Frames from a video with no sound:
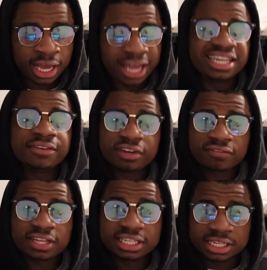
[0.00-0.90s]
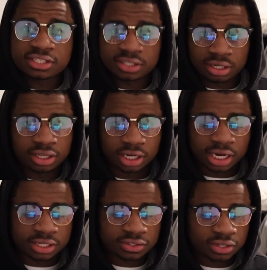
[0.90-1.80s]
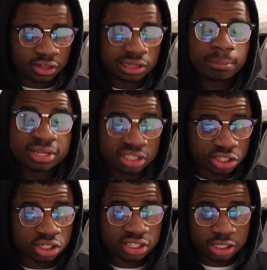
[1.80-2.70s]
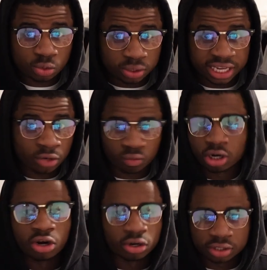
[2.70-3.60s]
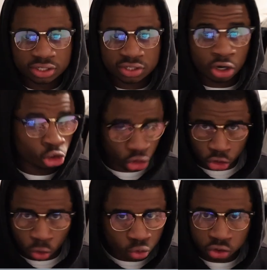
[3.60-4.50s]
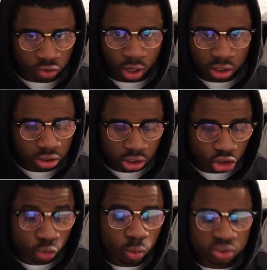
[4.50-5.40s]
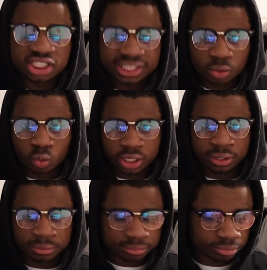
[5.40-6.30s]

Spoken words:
And even if they did study the lines, the positions that you get regardless are so strong, you will still win.